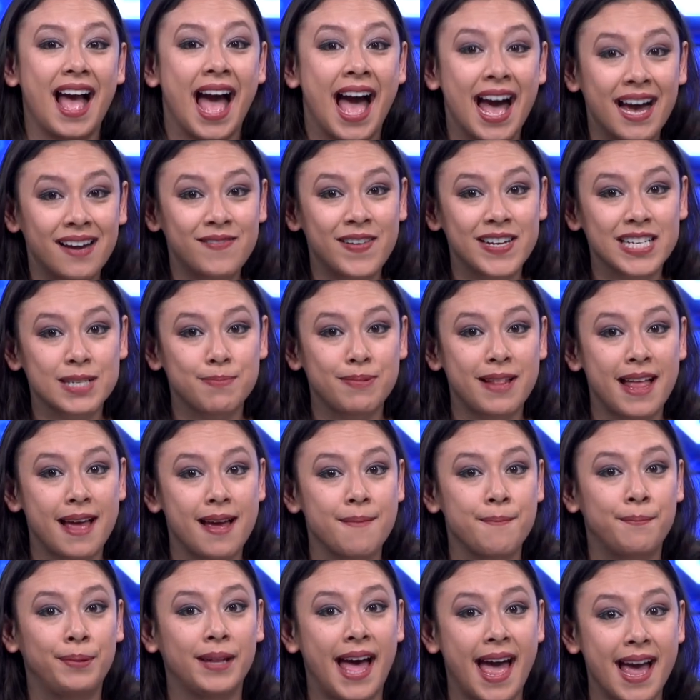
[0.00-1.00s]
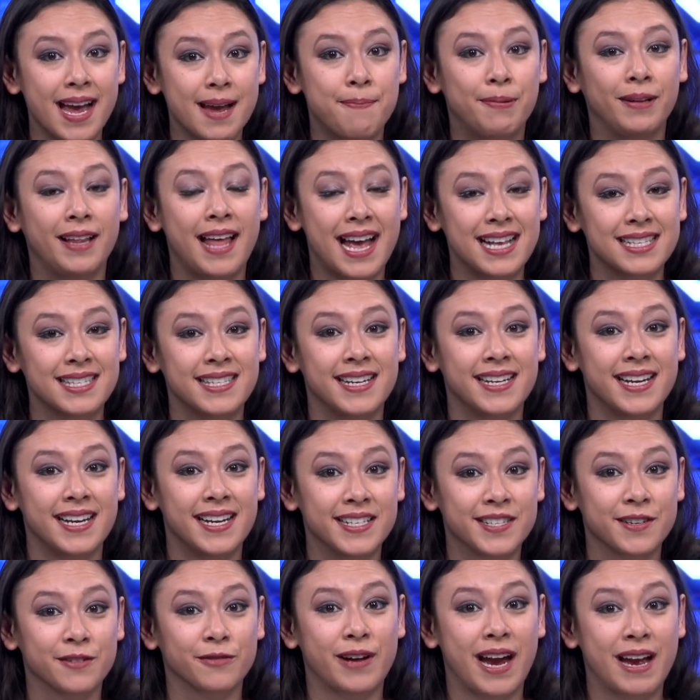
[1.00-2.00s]
How much pl black plastic is
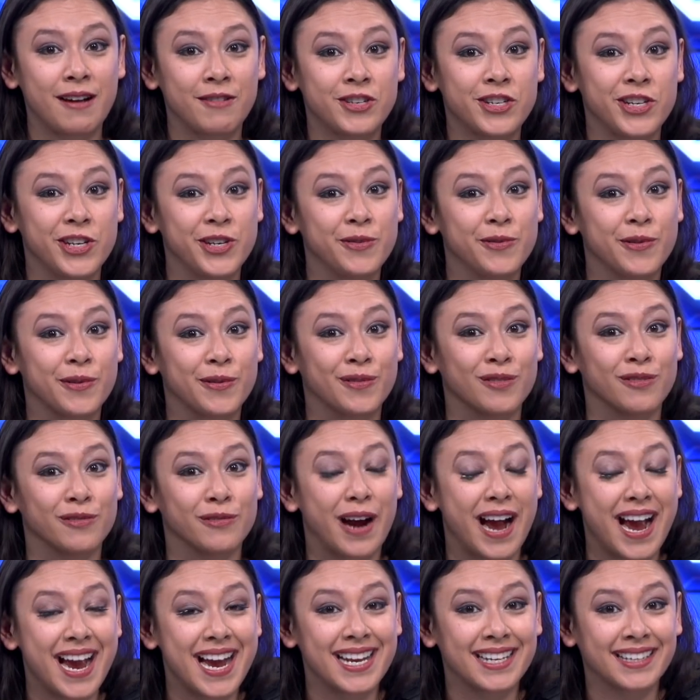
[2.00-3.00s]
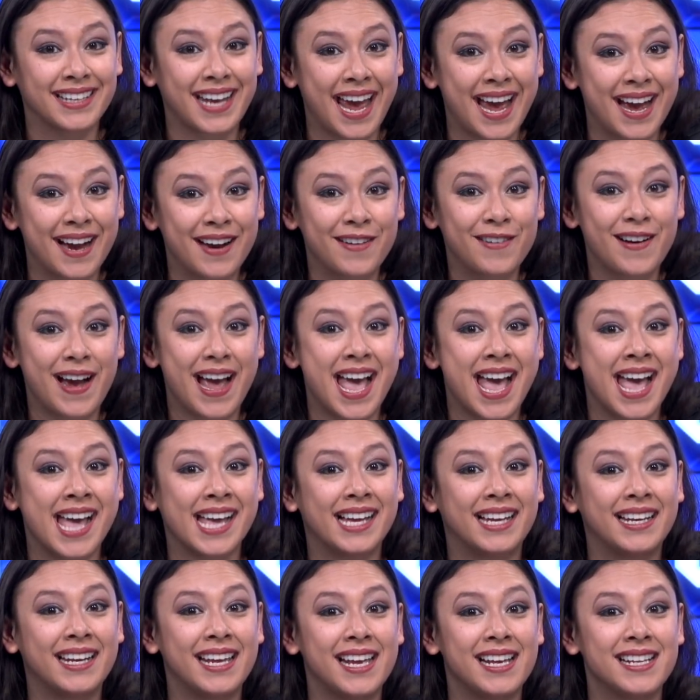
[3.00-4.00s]
around you right now,
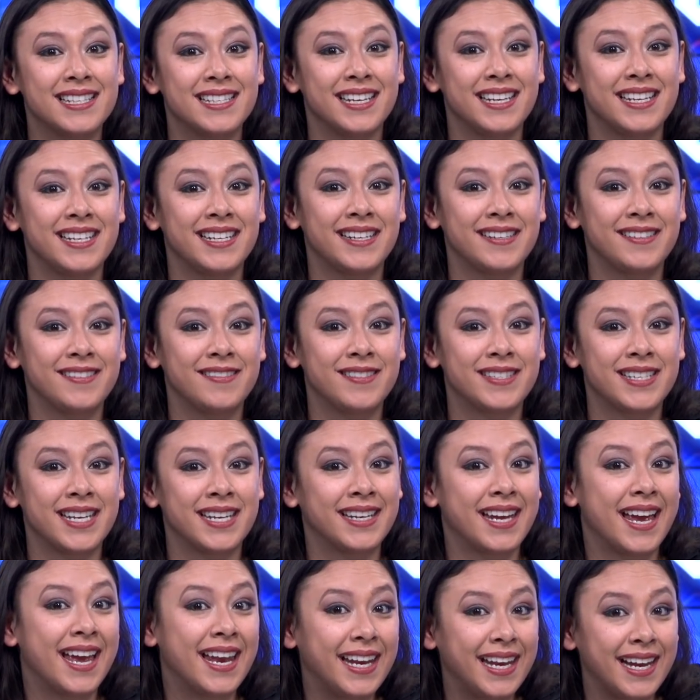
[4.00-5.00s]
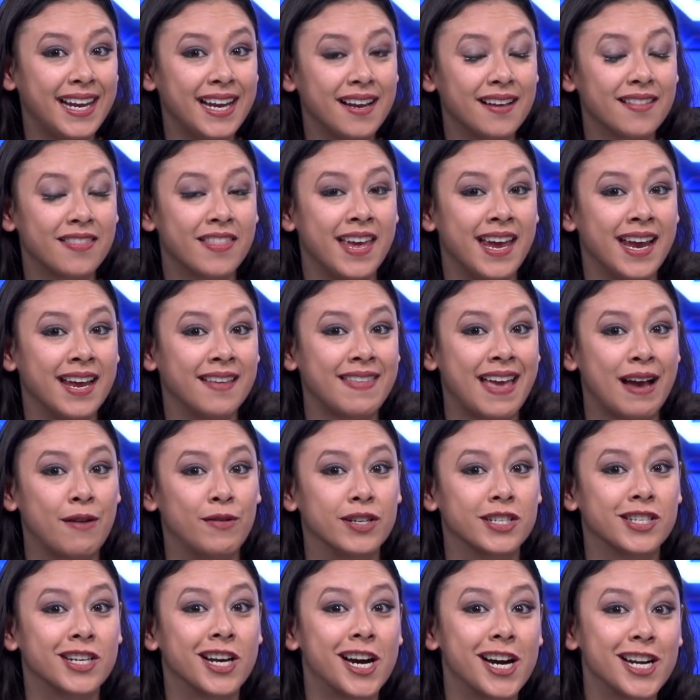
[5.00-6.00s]
and is it used in anything that would
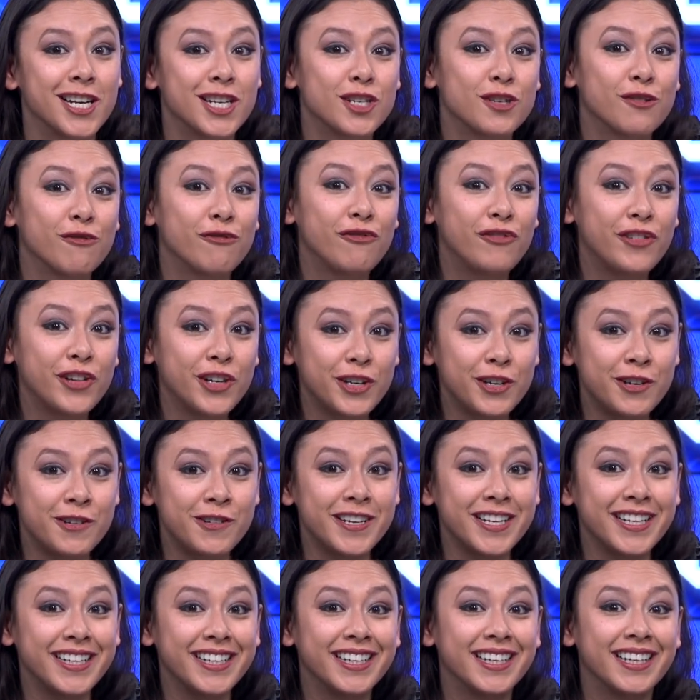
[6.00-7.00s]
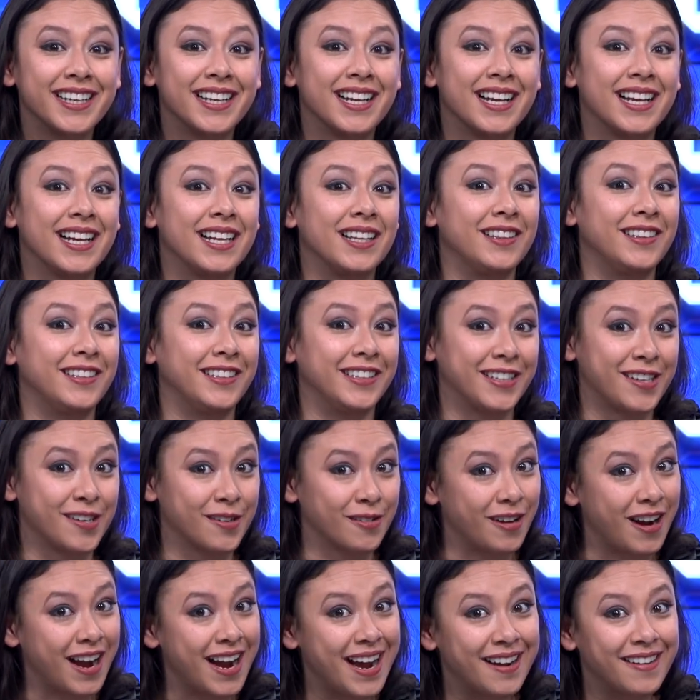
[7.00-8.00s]
touch food? Look
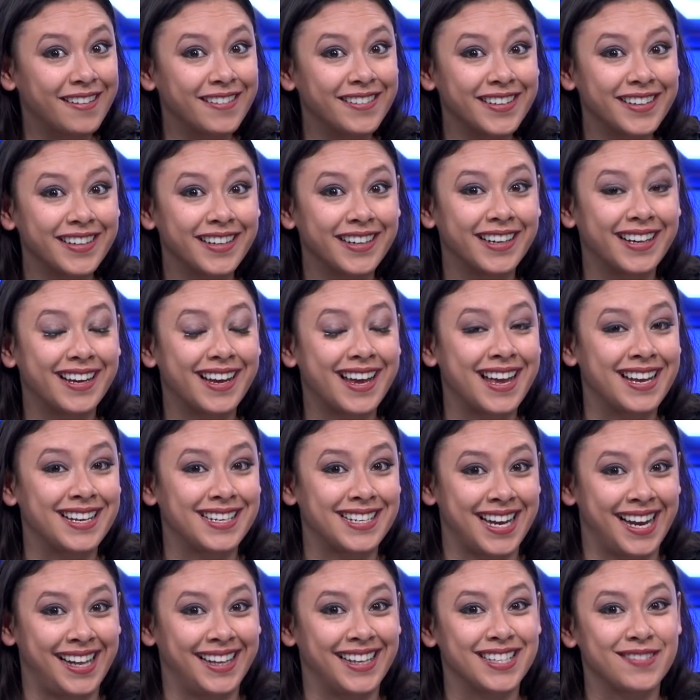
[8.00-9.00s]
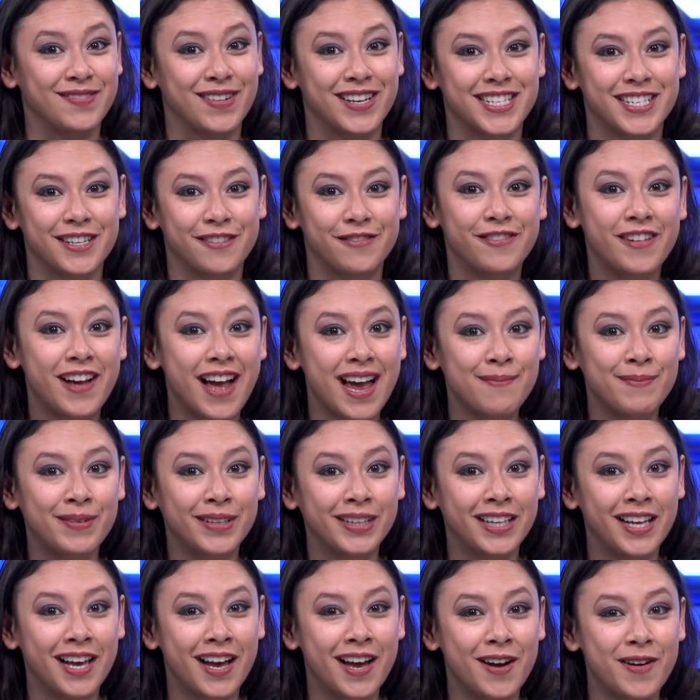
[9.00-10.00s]
around and tell us what you find
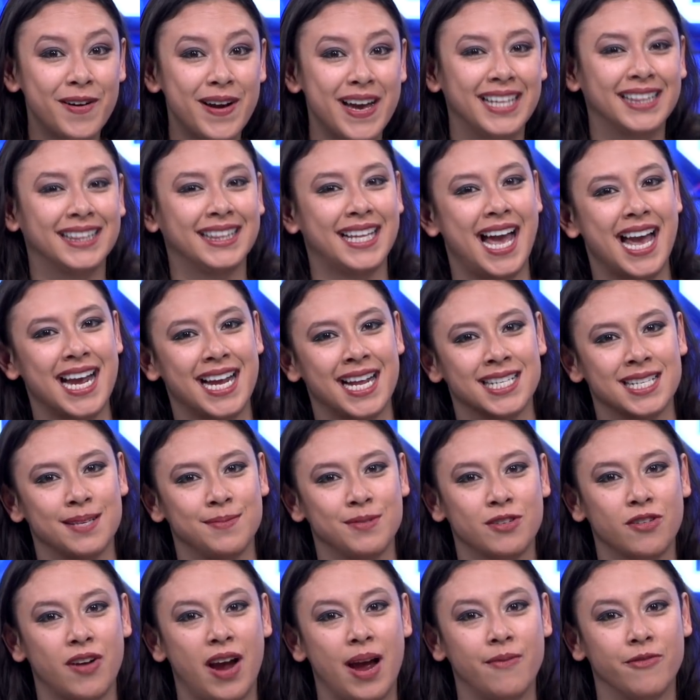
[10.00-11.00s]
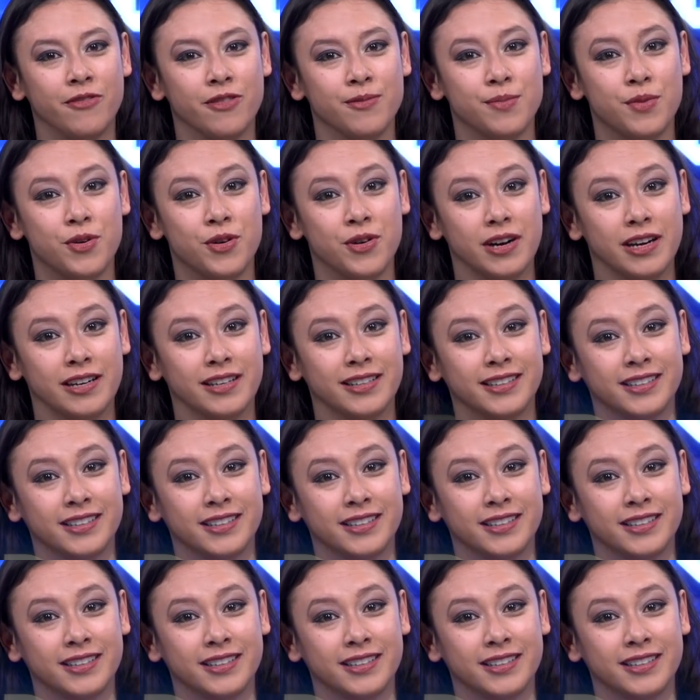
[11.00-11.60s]
below, and like and subscribe for more.